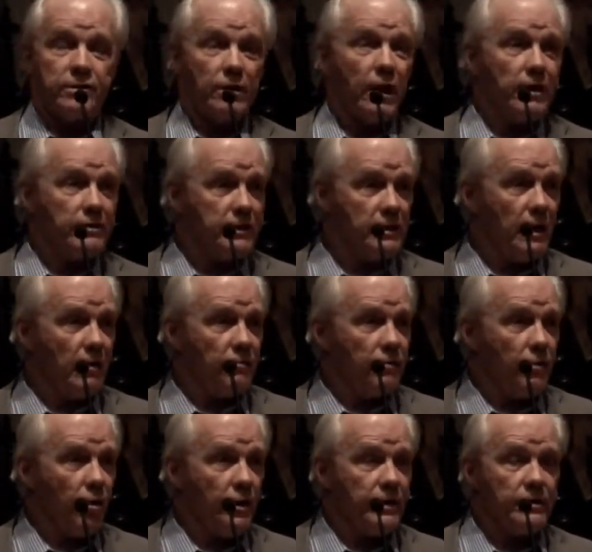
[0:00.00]
there are not
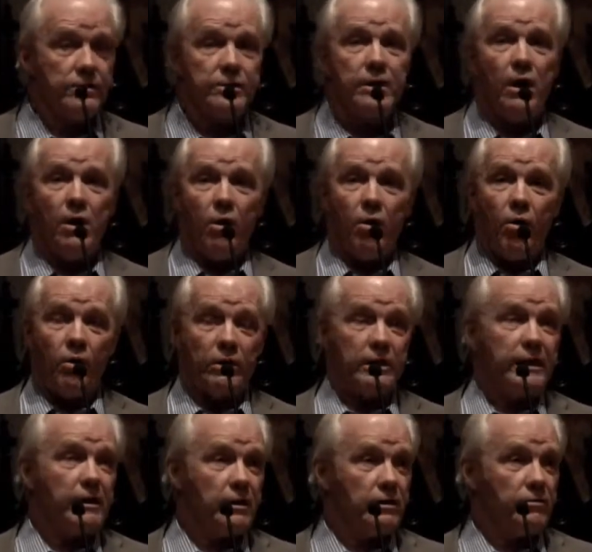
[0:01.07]
enough lawyers or
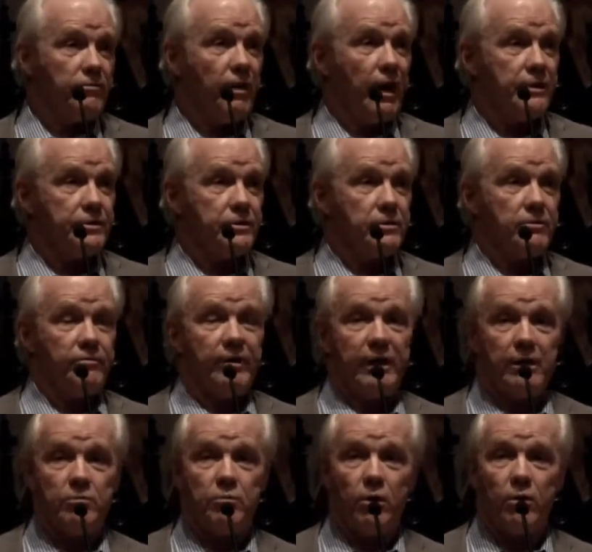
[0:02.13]
legal advisors
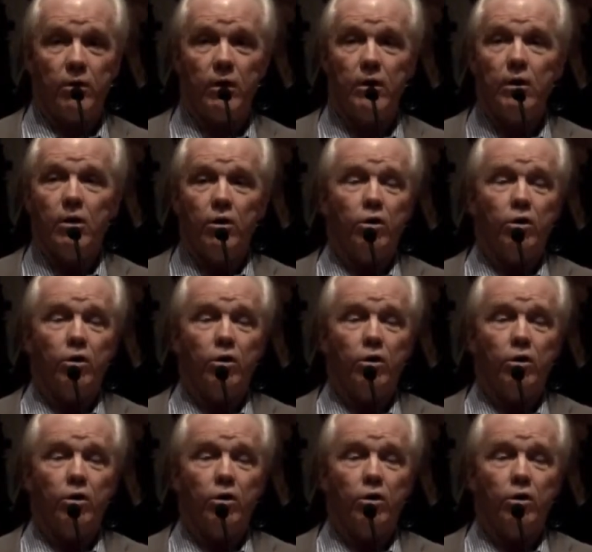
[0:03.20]
available,